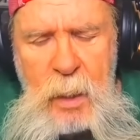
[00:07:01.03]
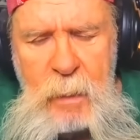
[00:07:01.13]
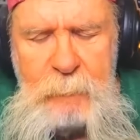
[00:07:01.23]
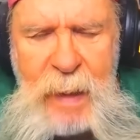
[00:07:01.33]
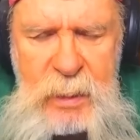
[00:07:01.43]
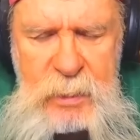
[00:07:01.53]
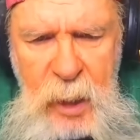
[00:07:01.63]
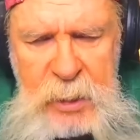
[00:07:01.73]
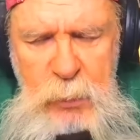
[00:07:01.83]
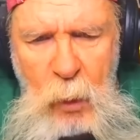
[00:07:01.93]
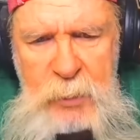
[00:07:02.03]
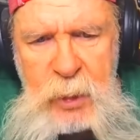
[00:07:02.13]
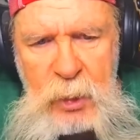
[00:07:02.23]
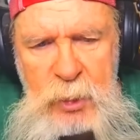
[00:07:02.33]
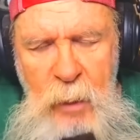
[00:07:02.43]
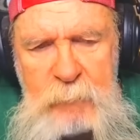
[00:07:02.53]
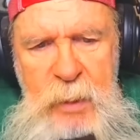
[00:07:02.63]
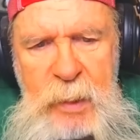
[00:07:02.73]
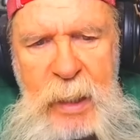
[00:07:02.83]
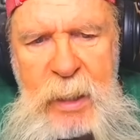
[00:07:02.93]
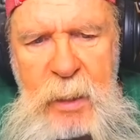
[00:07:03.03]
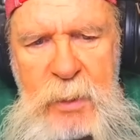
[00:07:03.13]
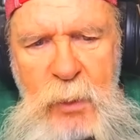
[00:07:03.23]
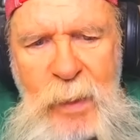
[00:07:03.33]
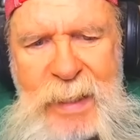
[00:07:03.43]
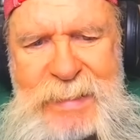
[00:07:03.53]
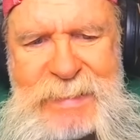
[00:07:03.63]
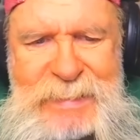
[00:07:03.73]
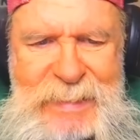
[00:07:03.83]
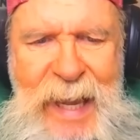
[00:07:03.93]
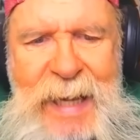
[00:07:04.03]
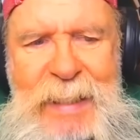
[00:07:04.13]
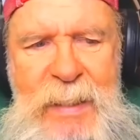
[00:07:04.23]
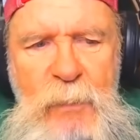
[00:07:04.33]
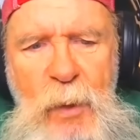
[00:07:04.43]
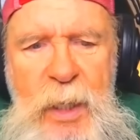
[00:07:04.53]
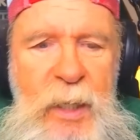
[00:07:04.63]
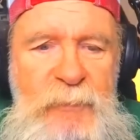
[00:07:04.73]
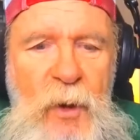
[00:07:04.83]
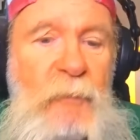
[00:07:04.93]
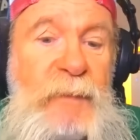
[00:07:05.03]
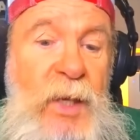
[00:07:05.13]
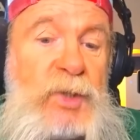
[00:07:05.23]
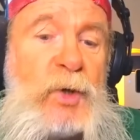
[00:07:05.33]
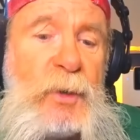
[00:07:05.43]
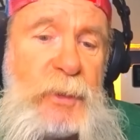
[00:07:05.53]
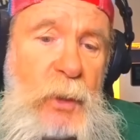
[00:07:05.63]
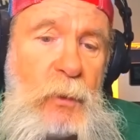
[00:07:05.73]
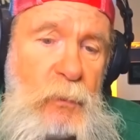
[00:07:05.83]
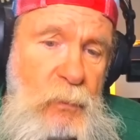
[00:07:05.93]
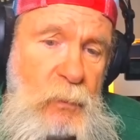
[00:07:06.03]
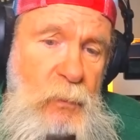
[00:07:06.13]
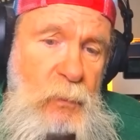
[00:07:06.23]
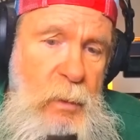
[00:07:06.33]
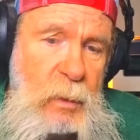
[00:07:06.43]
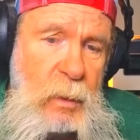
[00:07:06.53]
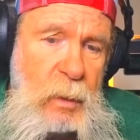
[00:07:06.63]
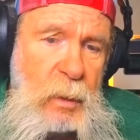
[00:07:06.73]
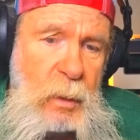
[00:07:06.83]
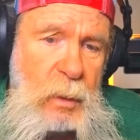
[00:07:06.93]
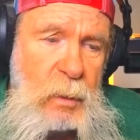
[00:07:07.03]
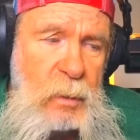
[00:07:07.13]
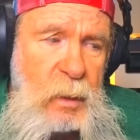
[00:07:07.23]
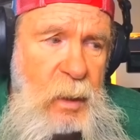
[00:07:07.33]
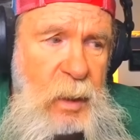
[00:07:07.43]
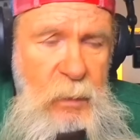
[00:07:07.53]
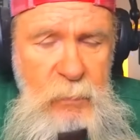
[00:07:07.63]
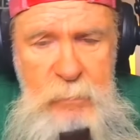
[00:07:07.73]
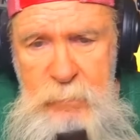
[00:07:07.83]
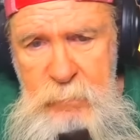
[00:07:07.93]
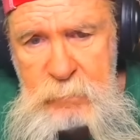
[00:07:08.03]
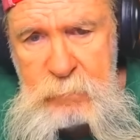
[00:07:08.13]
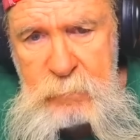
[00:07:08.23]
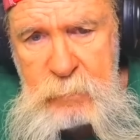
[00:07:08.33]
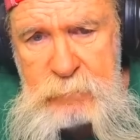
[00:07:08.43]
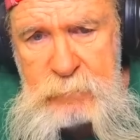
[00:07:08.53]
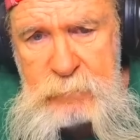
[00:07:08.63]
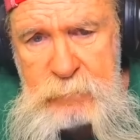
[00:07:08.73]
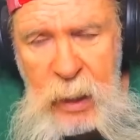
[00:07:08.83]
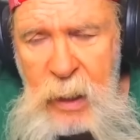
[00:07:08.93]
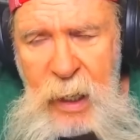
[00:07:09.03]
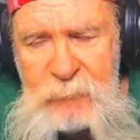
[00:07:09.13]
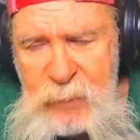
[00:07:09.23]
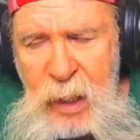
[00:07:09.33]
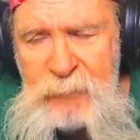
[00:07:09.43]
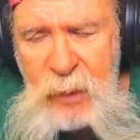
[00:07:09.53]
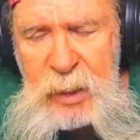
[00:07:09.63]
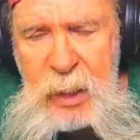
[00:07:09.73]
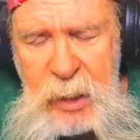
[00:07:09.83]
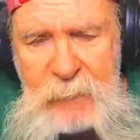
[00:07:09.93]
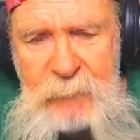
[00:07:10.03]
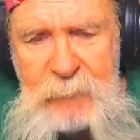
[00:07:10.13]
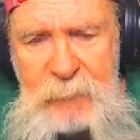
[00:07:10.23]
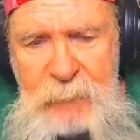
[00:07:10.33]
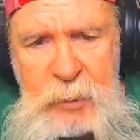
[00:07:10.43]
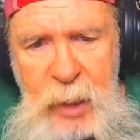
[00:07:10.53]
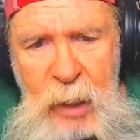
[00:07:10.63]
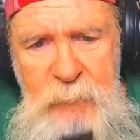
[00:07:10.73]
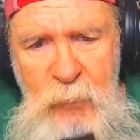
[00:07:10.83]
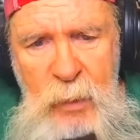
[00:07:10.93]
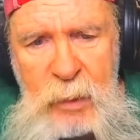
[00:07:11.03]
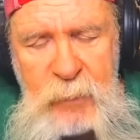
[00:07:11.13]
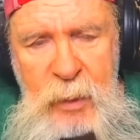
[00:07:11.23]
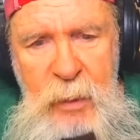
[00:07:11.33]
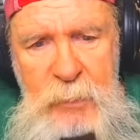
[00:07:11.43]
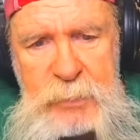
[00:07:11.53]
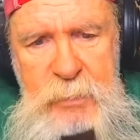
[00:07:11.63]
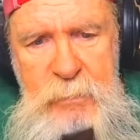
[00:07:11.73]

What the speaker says: backstage watching something, they didn't do exactly what he thought they should do. That he would, I think he'd have a heart attack for anything else.